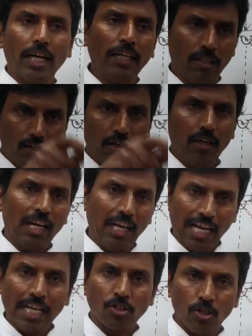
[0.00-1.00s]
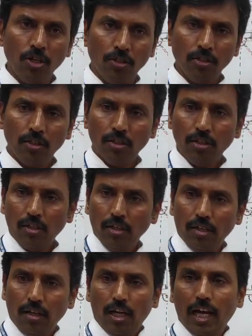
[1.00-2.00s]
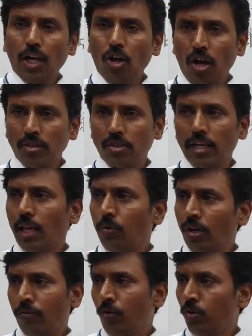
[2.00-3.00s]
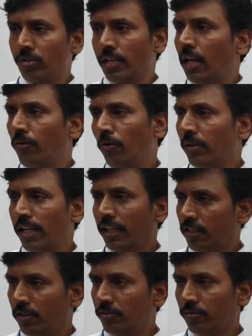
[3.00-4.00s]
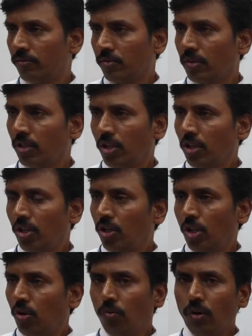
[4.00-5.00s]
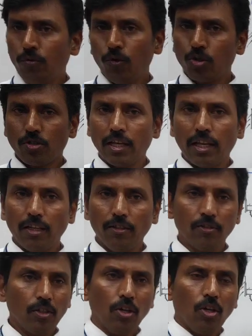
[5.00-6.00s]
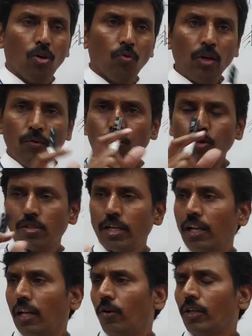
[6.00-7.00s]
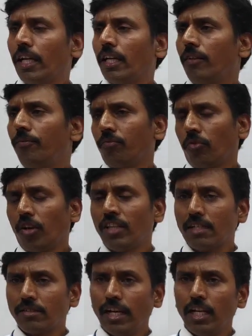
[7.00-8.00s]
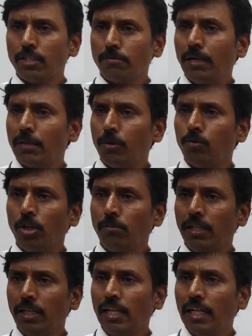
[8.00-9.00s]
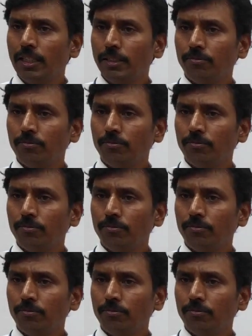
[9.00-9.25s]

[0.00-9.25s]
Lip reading: write lines, no? A long scale, 1 foot scale we will take. 1 foot scale. 1 foot scale, okay. That scale is made up of what material?